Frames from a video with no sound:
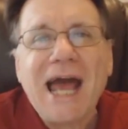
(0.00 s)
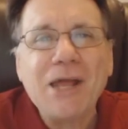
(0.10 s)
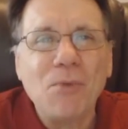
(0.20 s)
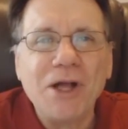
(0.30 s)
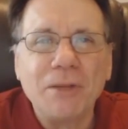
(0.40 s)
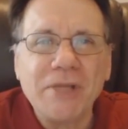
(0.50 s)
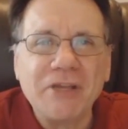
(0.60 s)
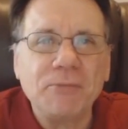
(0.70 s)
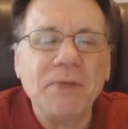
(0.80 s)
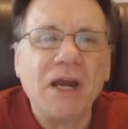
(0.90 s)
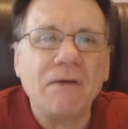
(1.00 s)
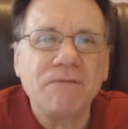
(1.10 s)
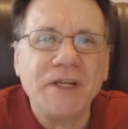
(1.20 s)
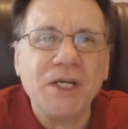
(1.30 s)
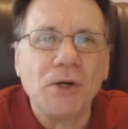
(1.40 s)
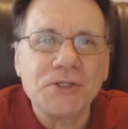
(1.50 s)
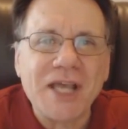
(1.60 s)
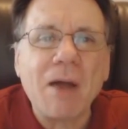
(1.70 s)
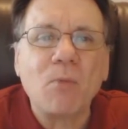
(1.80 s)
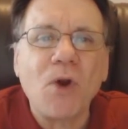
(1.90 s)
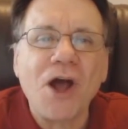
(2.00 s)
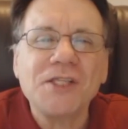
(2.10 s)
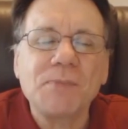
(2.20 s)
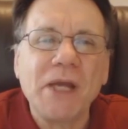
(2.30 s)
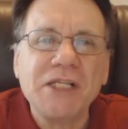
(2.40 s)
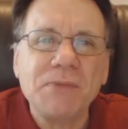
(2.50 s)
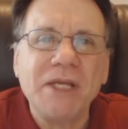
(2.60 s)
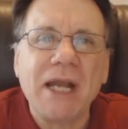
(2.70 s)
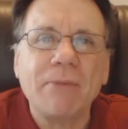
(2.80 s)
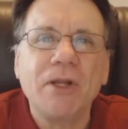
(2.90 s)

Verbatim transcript: Hi, and welcome to SBR Videos. I'm Ross Benjamin.